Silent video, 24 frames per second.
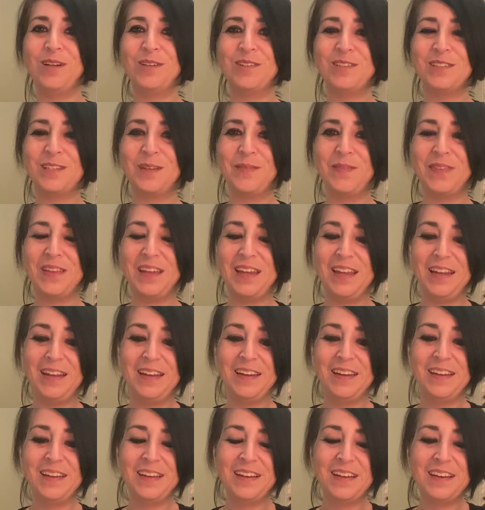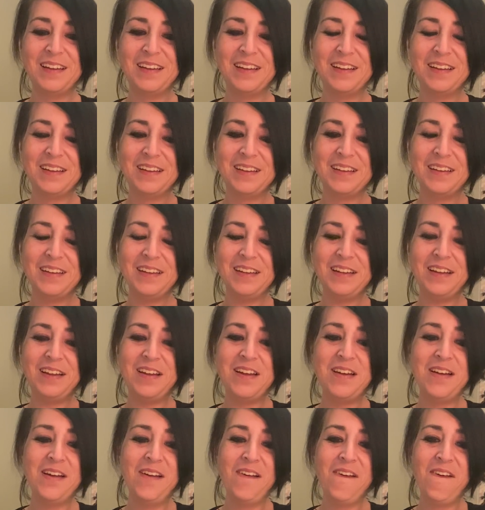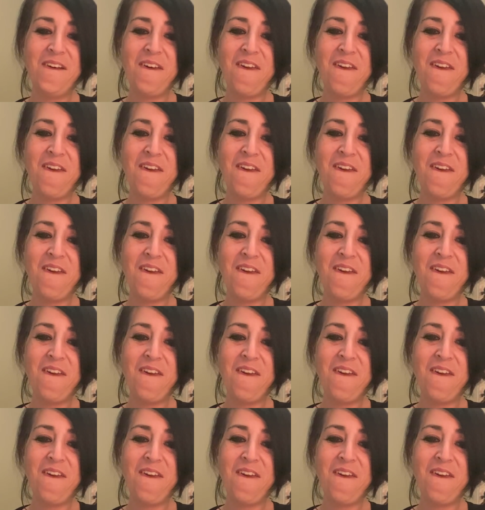or something. And